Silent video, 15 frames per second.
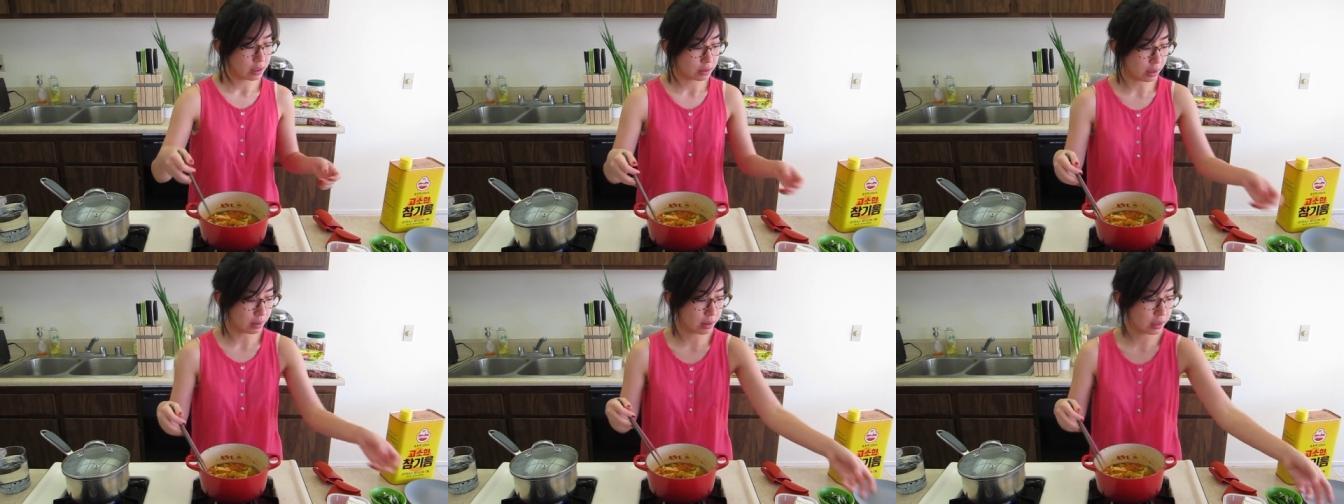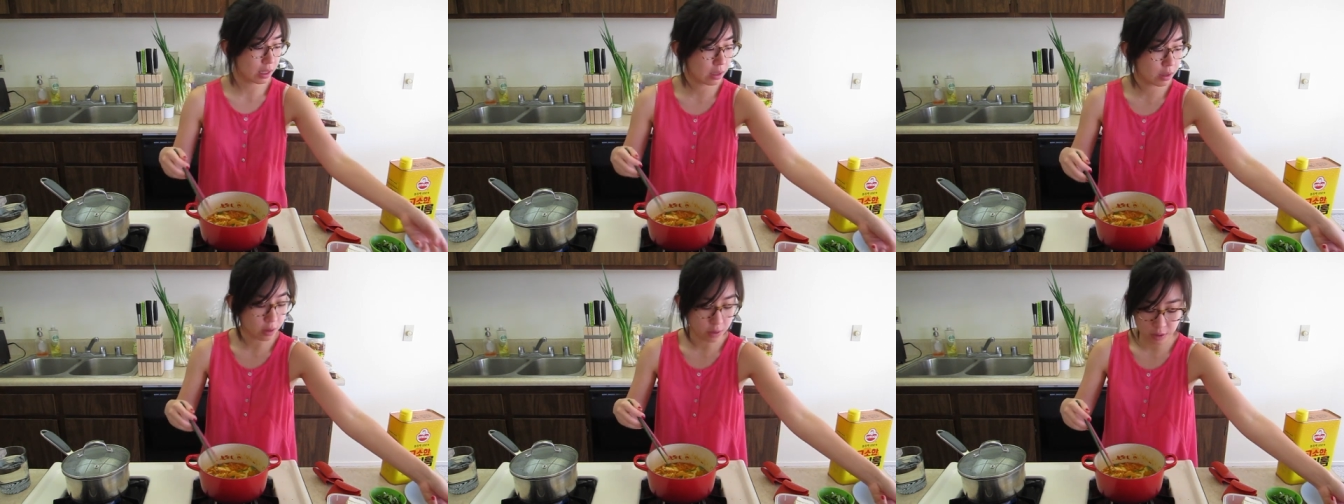So I'm
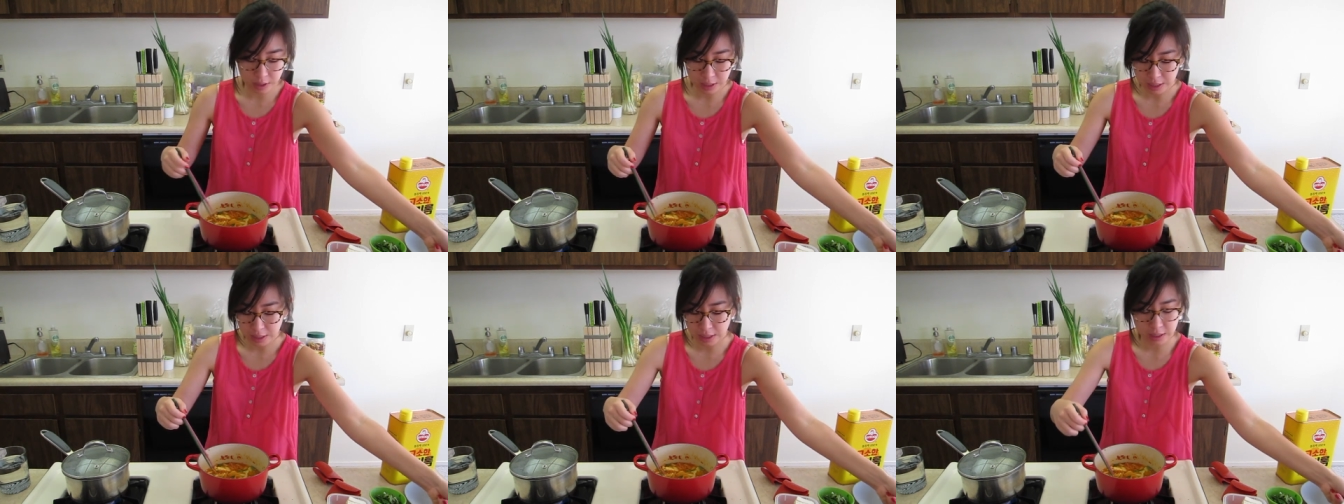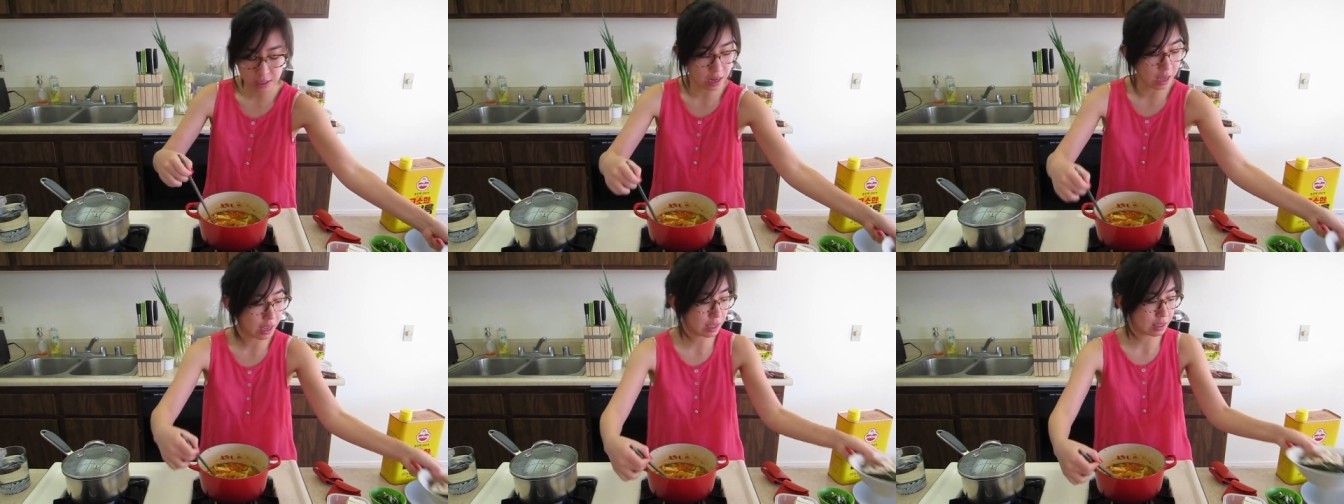gonna go
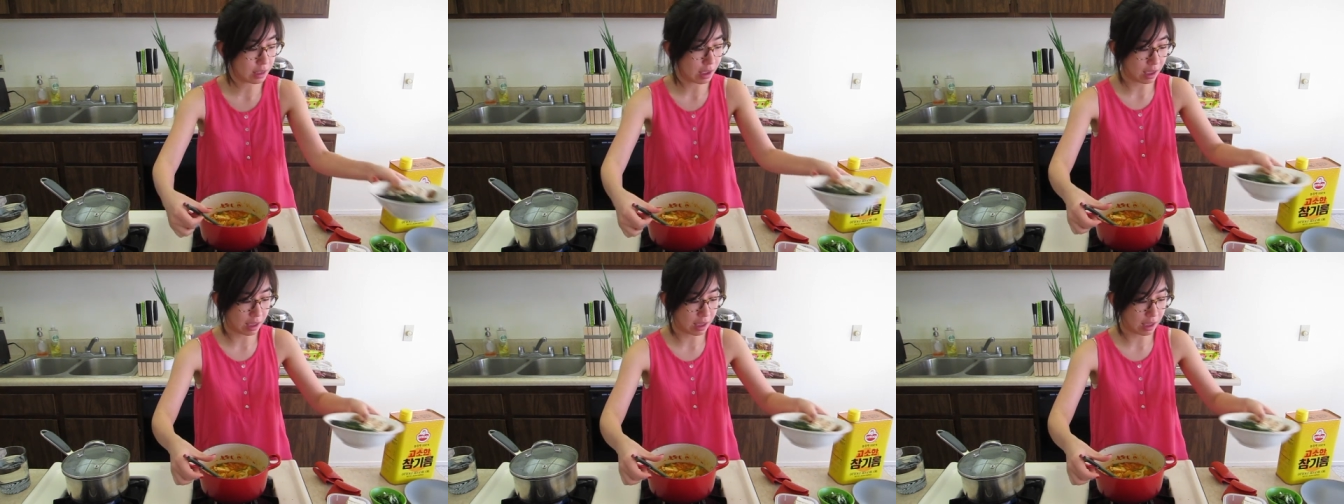ahead and